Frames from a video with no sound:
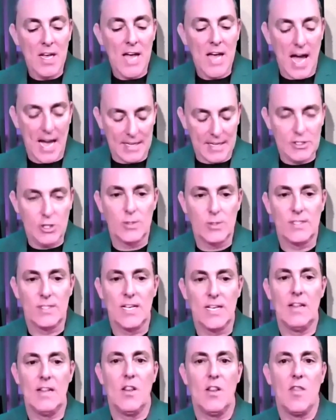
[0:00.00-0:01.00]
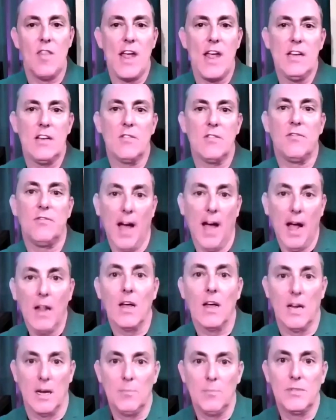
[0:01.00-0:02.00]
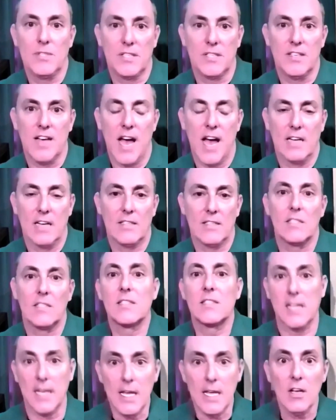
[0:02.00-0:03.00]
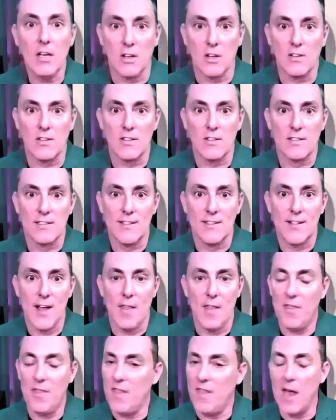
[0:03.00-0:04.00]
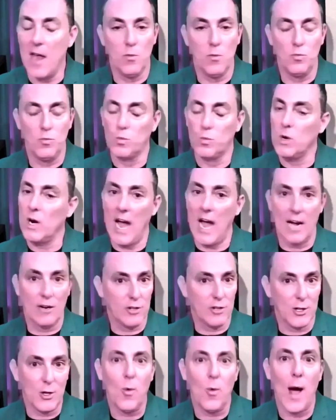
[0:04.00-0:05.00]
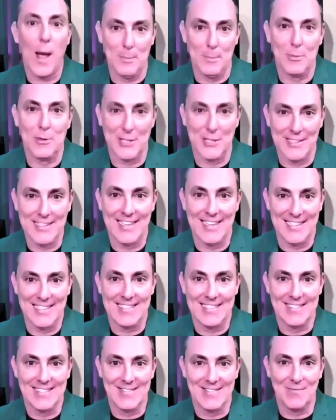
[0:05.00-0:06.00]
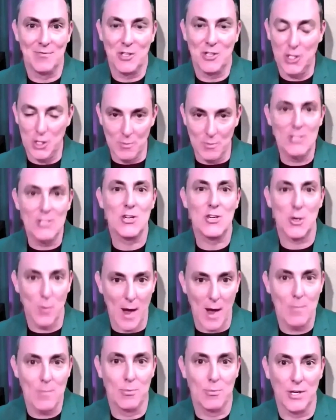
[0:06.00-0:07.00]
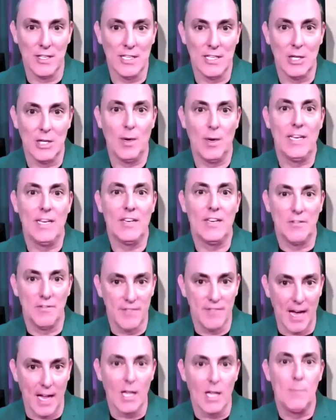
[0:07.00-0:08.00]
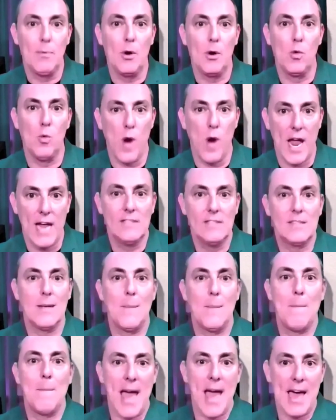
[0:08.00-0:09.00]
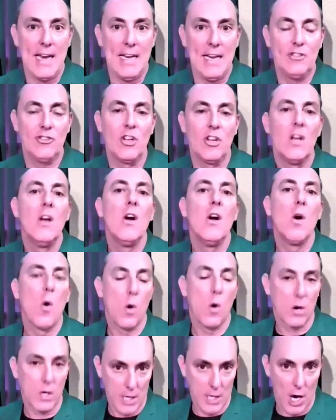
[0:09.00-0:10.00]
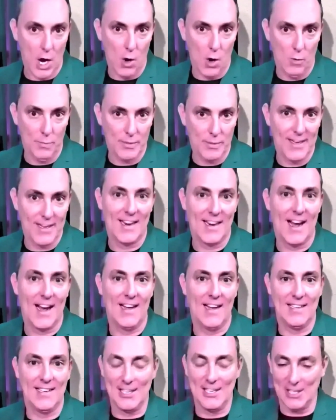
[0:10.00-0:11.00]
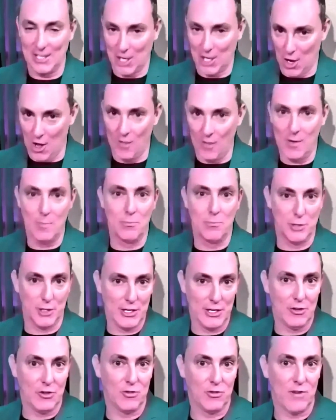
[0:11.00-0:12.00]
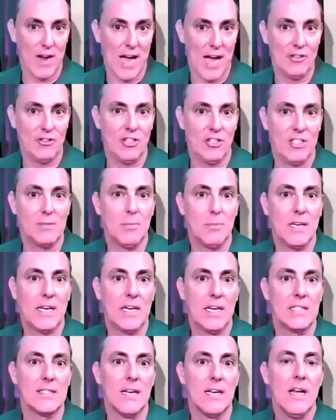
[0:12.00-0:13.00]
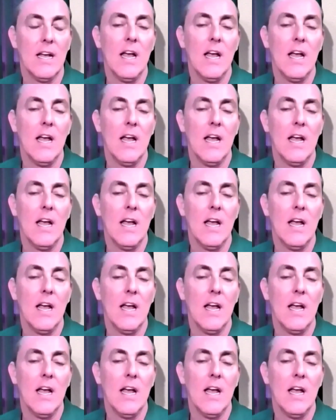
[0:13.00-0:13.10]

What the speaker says: as you said, they developed as a skill, and we're actually quite brilliant. Humans are quite brilliant. We develop a way to manage or cope, and I call them brilliant strategies because